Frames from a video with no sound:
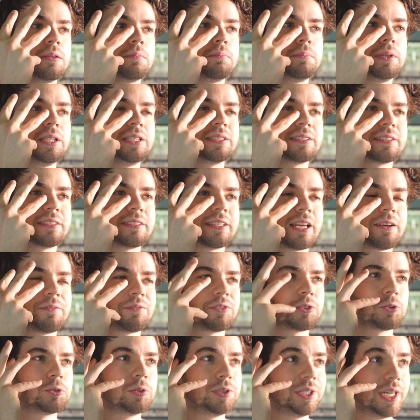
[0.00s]
pasted them
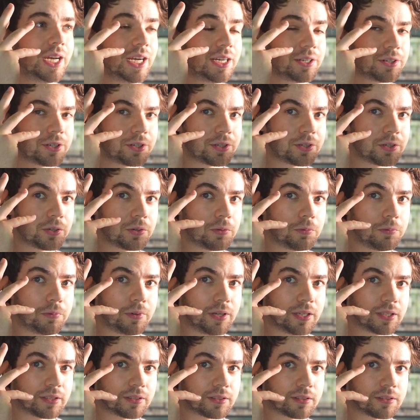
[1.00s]
together
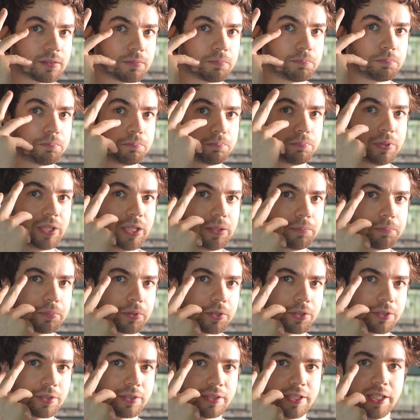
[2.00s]
with
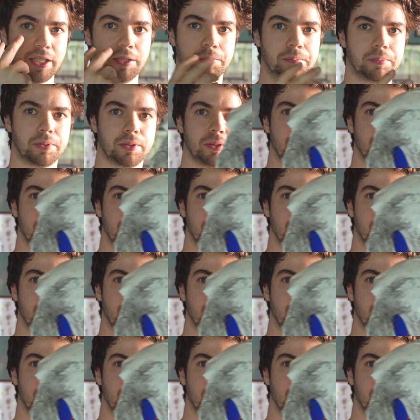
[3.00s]
paper tape.